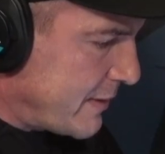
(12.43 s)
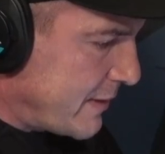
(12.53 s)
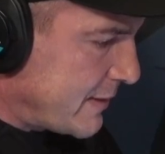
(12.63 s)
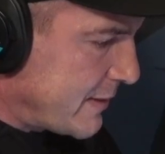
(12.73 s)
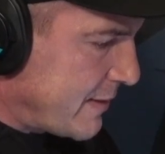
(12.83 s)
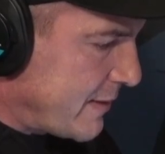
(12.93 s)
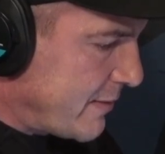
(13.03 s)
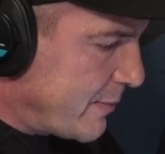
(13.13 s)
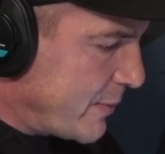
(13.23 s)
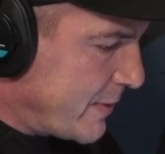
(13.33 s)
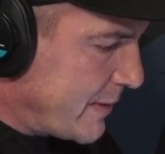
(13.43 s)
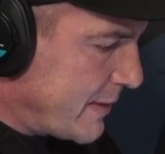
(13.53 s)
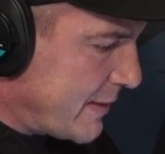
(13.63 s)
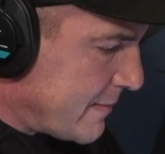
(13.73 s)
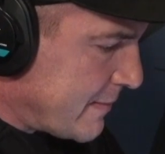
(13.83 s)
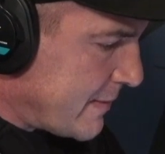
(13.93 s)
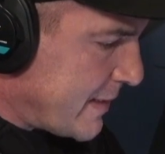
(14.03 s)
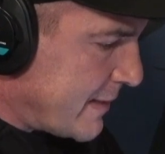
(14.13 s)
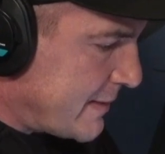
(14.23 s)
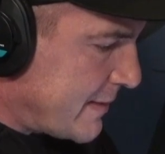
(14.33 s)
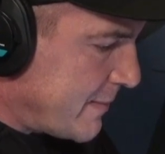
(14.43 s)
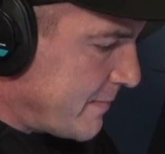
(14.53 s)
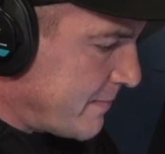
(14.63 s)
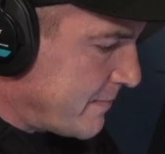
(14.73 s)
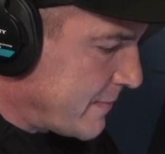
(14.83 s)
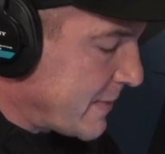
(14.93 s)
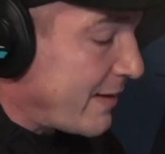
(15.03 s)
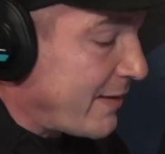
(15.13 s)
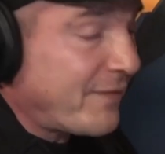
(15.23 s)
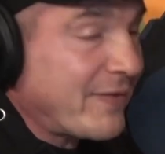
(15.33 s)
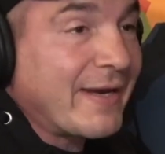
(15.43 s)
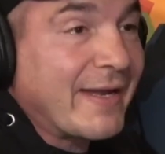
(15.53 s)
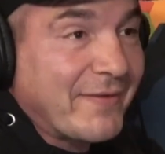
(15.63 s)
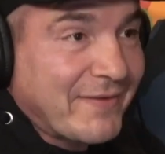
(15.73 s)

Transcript: He's not on there anymore. Yeah, Tim. I'll find out.